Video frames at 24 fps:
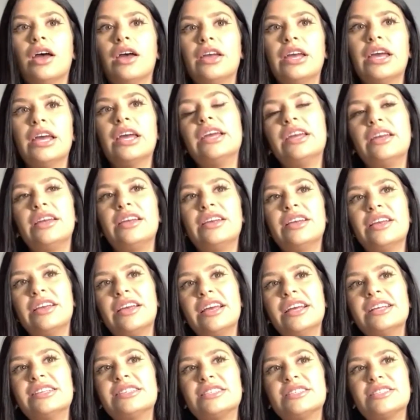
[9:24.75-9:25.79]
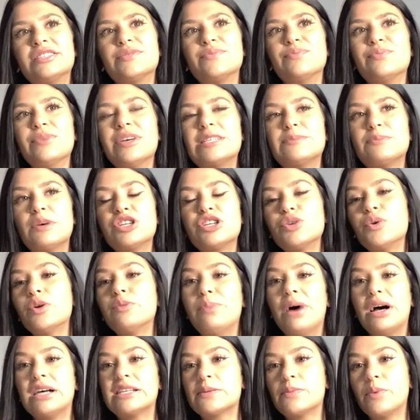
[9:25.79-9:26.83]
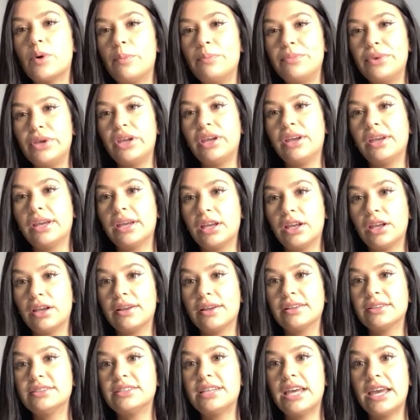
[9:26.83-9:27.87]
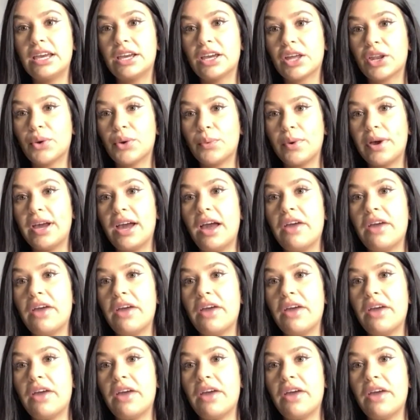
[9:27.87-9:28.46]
it's, especially with basketball being taken away,